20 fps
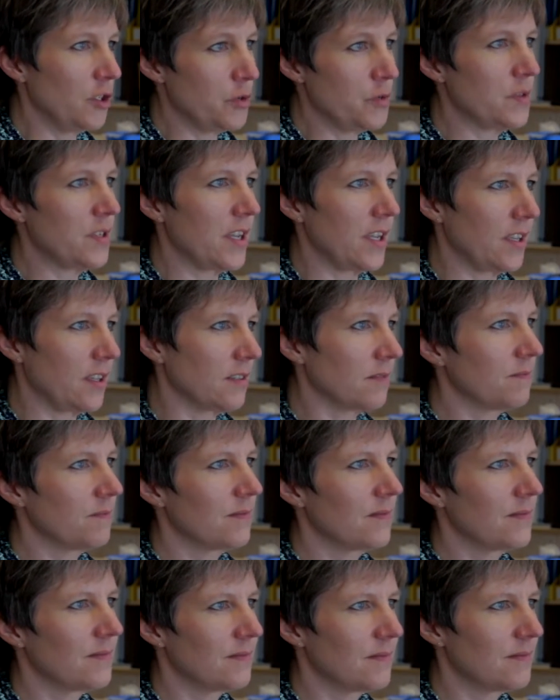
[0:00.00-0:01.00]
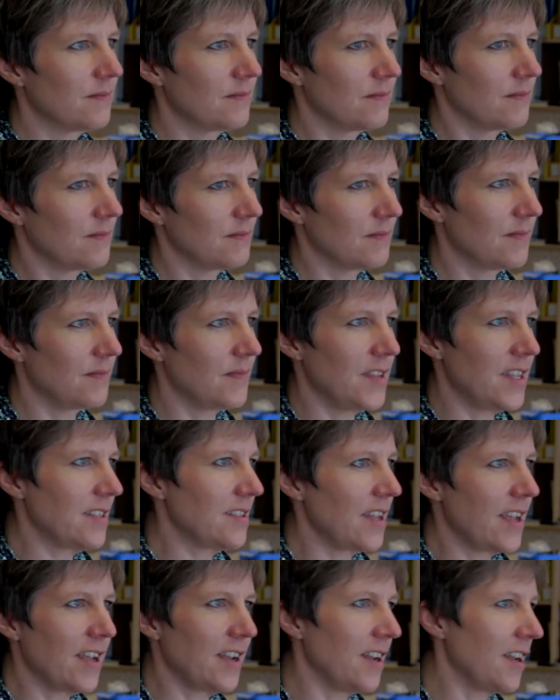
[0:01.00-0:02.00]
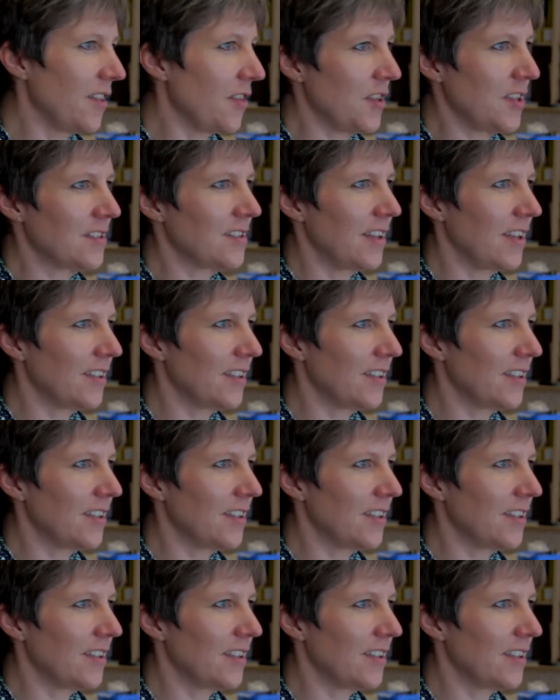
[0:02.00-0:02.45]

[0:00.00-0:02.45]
losing this end and this